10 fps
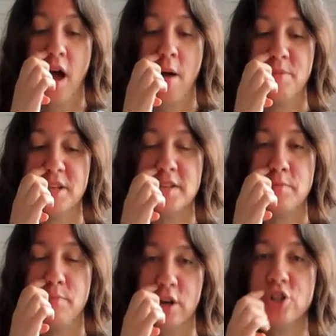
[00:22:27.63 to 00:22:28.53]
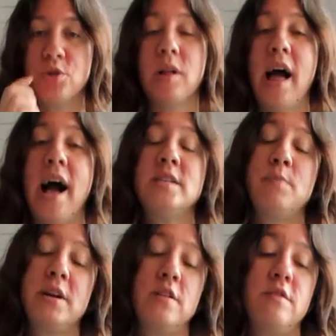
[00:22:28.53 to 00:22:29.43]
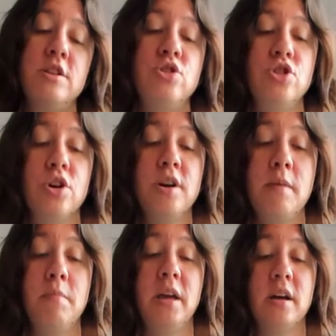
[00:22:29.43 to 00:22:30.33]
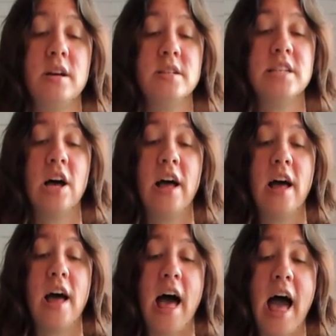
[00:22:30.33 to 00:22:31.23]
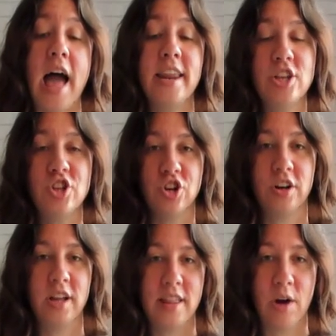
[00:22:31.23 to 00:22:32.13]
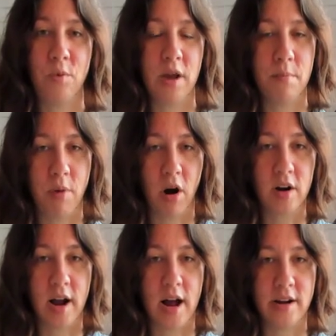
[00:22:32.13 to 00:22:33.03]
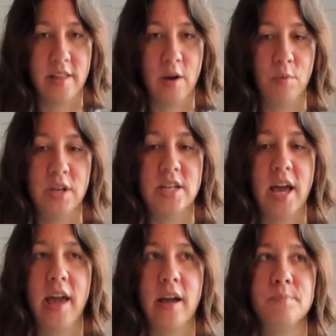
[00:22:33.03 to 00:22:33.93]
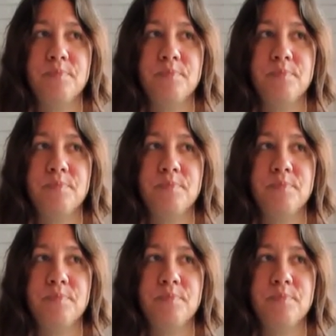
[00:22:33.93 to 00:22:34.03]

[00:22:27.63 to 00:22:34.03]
the spiritual aspect of this journey, because any journey that we embark on and that we take,